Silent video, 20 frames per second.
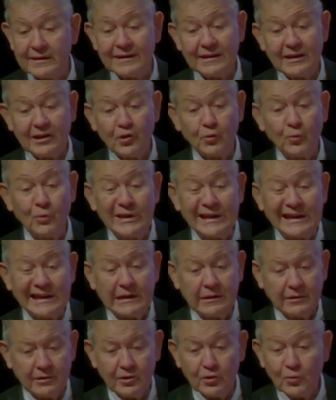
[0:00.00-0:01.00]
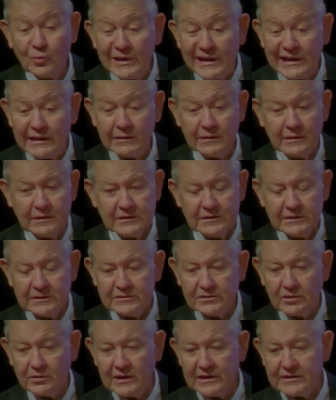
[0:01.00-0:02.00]
three. So
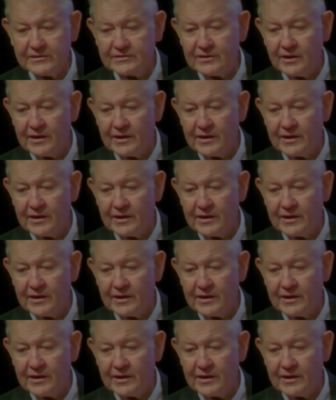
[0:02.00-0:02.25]
that's